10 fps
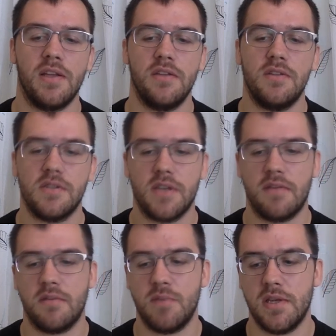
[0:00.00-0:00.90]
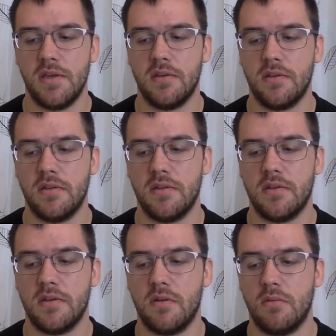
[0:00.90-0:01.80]
You just have to be
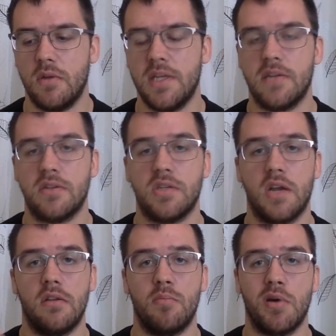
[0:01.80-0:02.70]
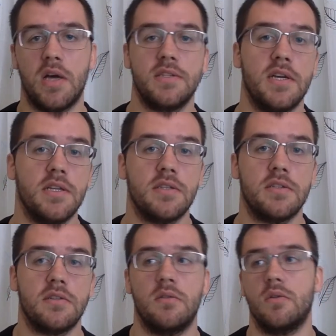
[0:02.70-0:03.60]
willing to share the
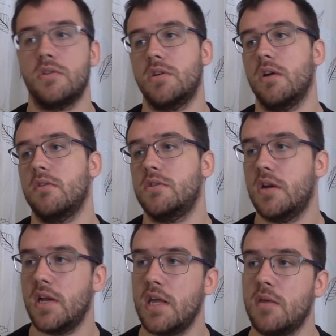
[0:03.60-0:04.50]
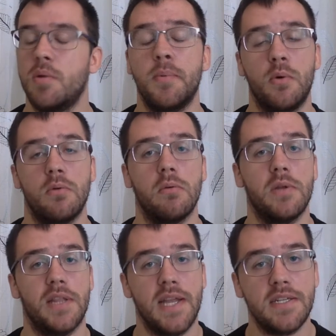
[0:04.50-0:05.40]
process, share the journey. People will
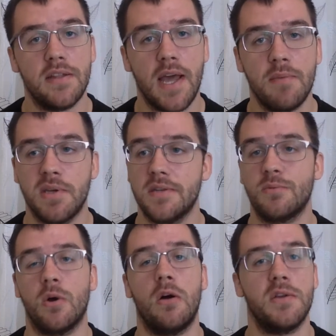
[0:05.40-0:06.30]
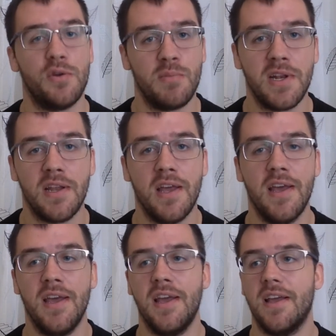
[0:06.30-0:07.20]
relate to that because we're all human
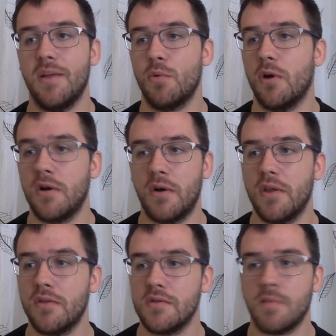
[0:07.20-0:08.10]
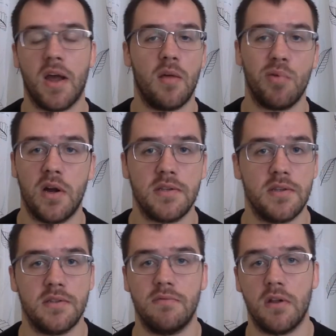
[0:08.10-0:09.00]
and we're all going through some kind of
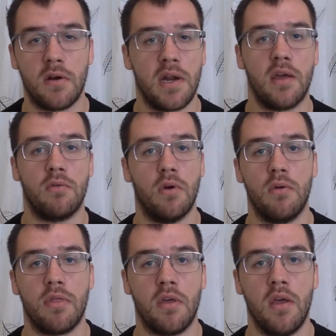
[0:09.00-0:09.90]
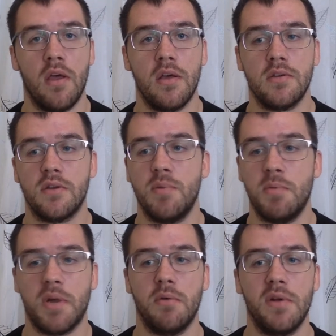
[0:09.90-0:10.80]
process of learning and growth. So
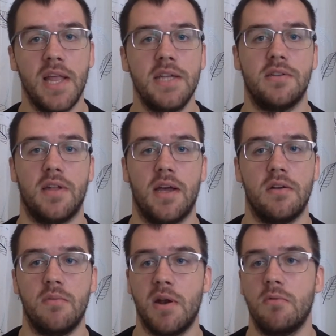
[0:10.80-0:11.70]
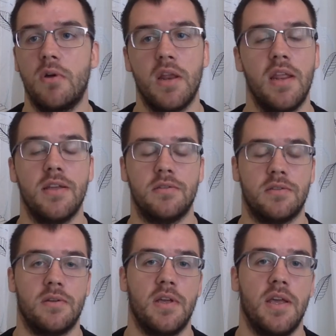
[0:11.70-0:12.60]
people can relate to that no matter what it is.